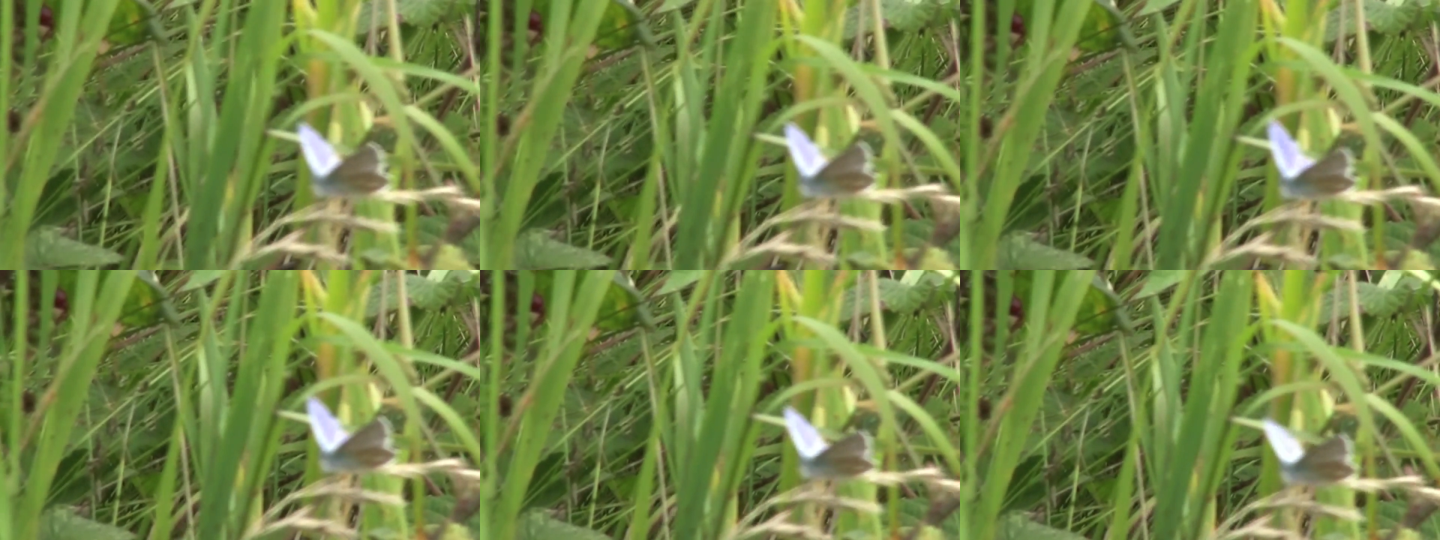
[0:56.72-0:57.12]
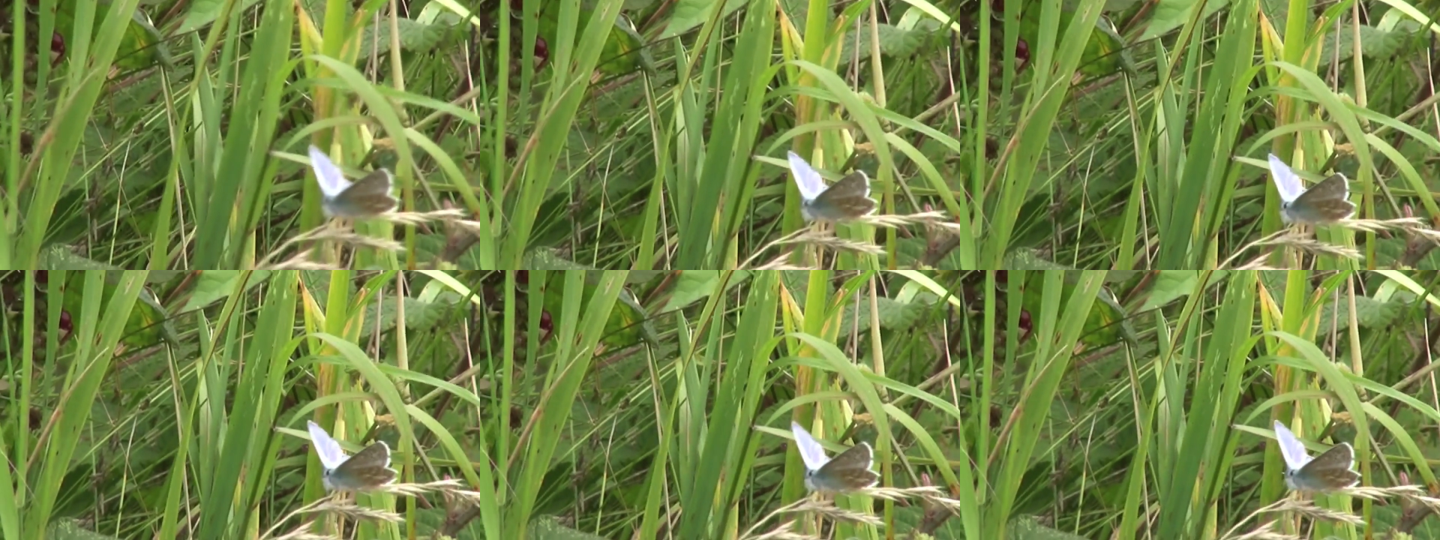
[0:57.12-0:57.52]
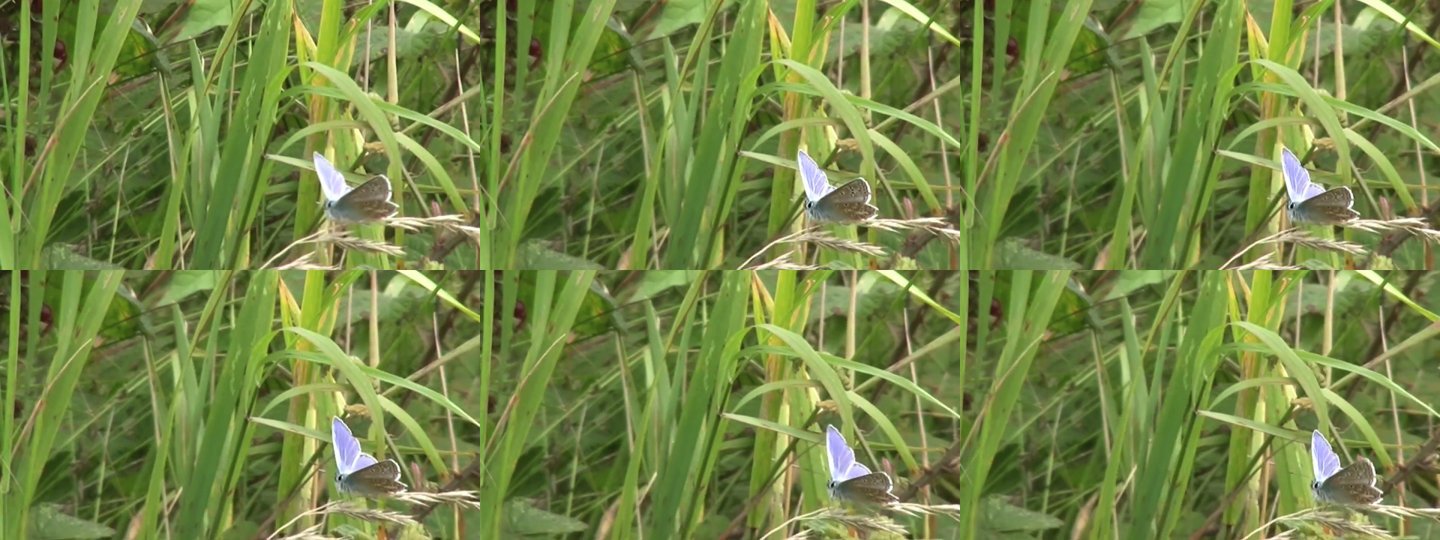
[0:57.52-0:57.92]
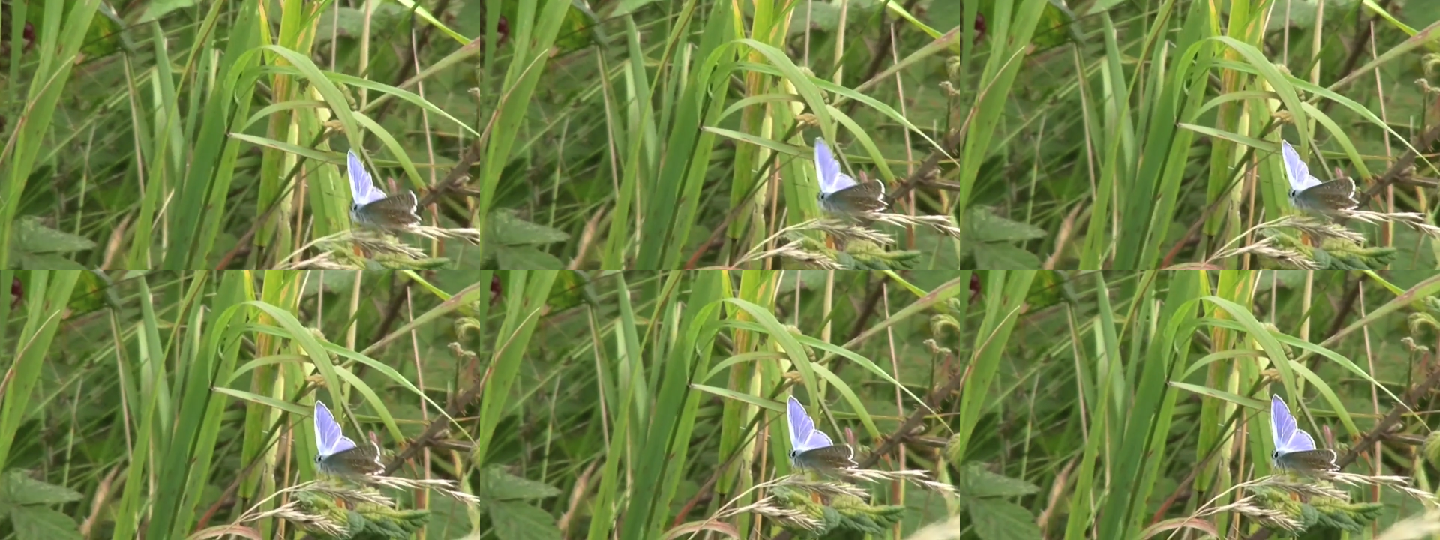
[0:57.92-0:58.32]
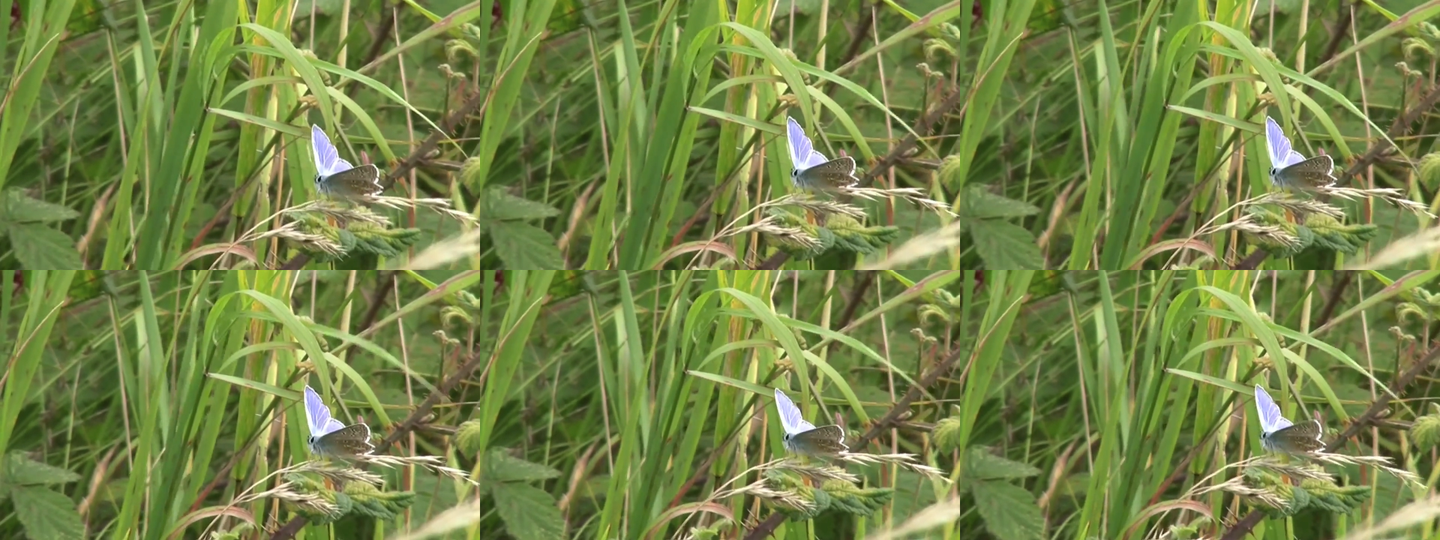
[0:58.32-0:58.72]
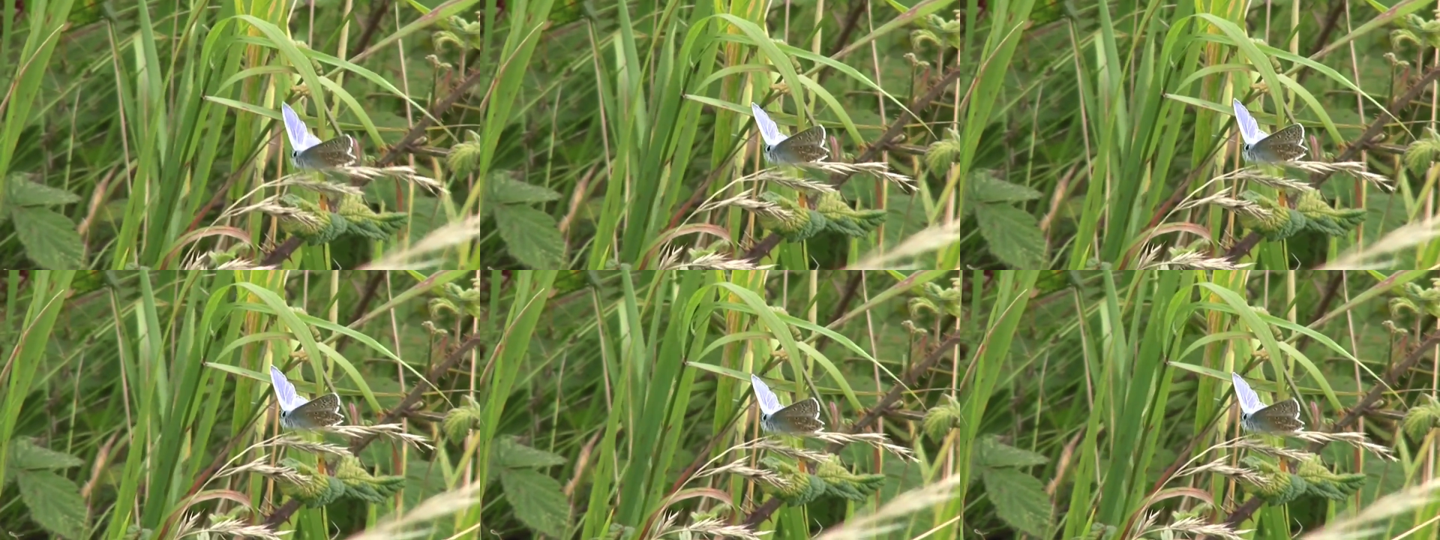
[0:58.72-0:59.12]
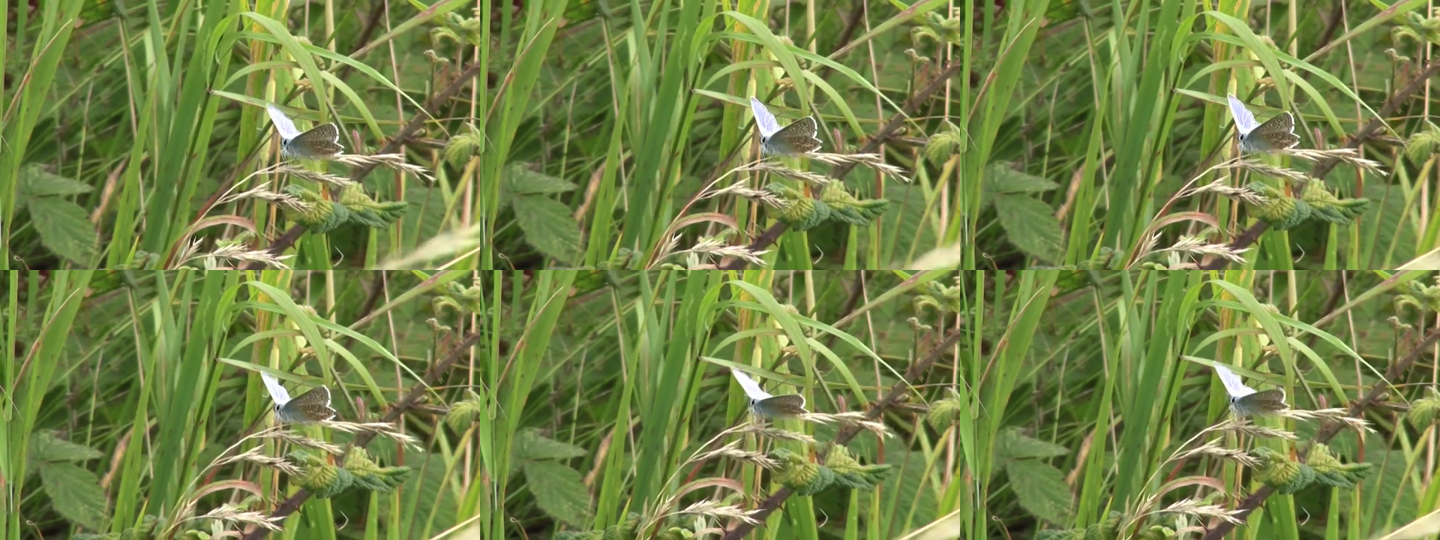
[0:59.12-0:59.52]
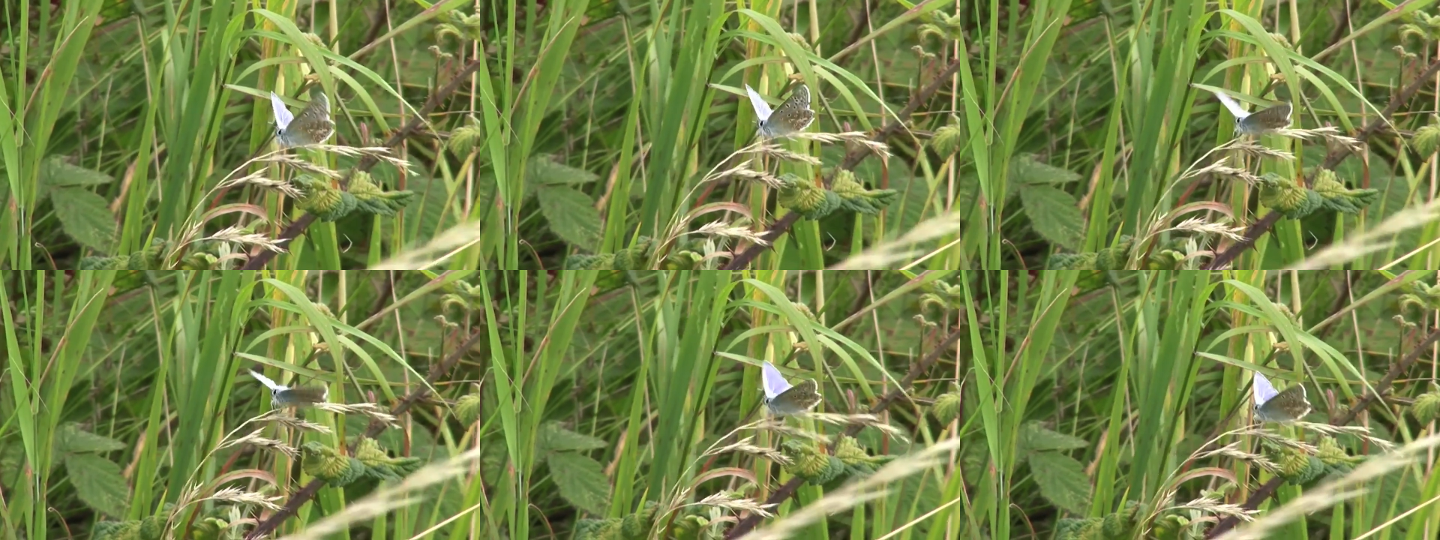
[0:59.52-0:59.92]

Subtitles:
[unreadable: no face in view]